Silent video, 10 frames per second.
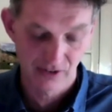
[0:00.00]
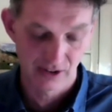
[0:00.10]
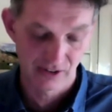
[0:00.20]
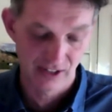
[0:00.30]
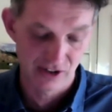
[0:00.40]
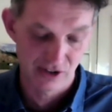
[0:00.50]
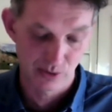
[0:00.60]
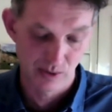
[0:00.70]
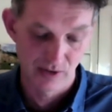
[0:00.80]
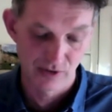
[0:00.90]
section
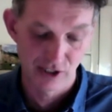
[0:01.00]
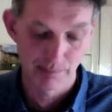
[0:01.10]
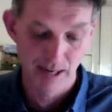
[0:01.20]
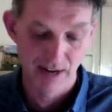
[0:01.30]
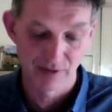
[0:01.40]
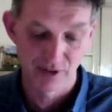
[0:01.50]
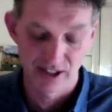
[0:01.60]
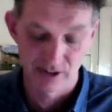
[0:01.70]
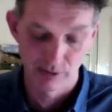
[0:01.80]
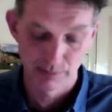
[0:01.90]
12, Jim Pickford,
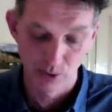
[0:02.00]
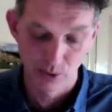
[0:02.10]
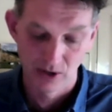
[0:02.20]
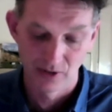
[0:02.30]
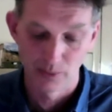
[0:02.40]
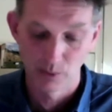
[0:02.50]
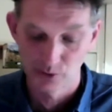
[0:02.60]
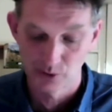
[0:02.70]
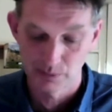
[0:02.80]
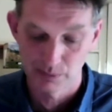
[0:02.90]
and a report on the
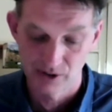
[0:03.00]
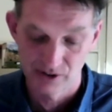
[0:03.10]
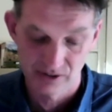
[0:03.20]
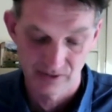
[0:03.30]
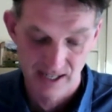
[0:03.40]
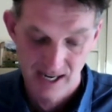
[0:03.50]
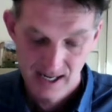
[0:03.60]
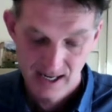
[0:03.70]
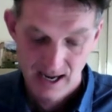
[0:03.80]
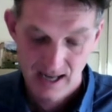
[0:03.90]
Wandsworth branch of the
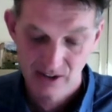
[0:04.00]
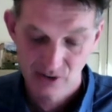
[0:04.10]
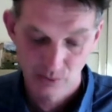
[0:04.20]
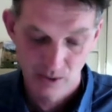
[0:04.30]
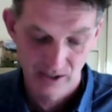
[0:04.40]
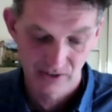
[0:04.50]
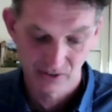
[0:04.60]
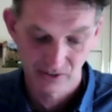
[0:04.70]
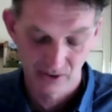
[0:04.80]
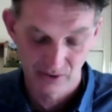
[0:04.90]
Anarchist Workers
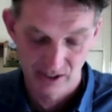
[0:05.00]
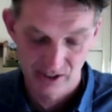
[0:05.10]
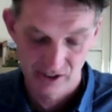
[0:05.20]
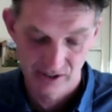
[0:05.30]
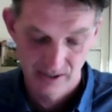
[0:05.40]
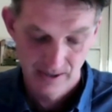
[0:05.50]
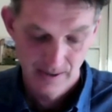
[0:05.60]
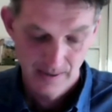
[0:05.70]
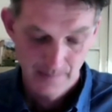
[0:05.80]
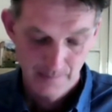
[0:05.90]
Association.
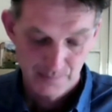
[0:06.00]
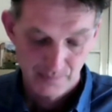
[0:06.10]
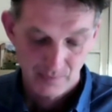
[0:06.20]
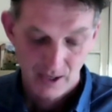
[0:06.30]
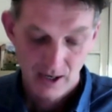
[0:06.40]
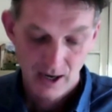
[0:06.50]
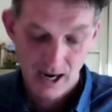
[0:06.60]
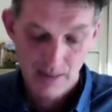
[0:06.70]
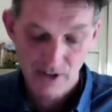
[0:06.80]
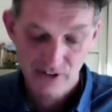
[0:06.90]
I
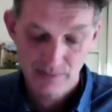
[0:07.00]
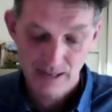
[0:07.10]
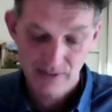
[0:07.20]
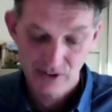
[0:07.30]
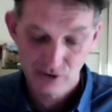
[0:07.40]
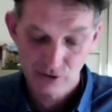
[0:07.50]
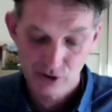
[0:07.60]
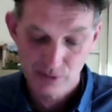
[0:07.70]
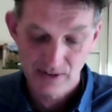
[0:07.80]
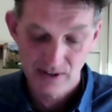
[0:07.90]
am asked about this
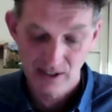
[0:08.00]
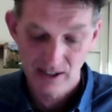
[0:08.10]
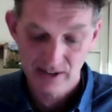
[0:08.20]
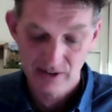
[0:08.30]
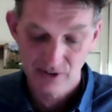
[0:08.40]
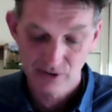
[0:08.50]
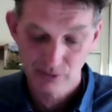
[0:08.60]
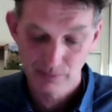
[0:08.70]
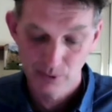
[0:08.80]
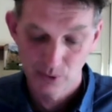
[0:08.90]
group in the light of this
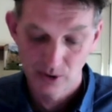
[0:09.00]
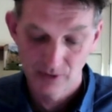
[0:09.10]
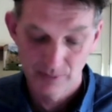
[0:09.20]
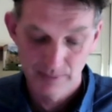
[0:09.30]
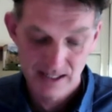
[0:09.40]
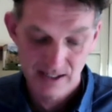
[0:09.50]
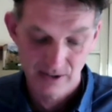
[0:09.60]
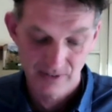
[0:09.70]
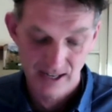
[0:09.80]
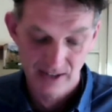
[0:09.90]
report of a meeting
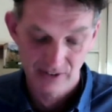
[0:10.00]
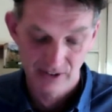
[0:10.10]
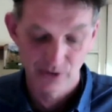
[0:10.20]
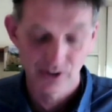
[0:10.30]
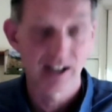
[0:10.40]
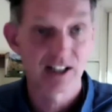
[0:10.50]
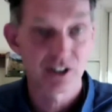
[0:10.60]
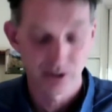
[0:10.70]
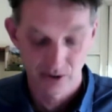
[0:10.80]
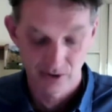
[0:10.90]
of that
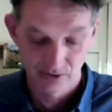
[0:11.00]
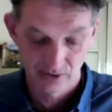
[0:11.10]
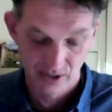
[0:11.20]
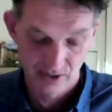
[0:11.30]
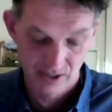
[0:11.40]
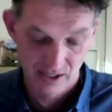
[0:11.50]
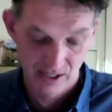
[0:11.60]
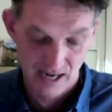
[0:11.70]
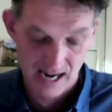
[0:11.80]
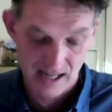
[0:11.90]
association on
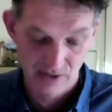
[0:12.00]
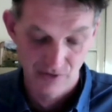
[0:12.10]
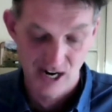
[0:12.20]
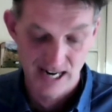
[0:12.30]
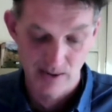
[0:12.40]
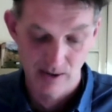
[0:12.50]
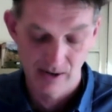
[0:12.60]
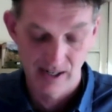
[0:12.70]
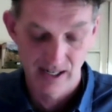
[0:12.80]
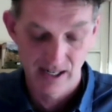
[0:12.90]
the 8th of
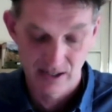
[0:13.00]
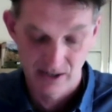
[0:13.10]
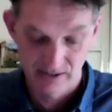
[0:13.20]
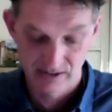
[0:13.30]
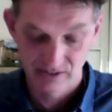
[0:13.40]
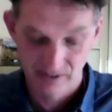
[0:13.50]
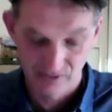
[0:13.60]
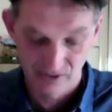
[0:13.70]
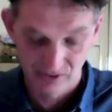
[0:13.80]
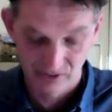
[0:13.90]
January
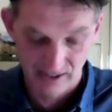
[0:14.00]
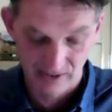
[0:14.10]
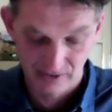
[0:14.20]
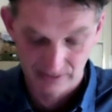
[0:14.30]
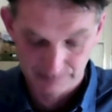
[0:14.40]
1976.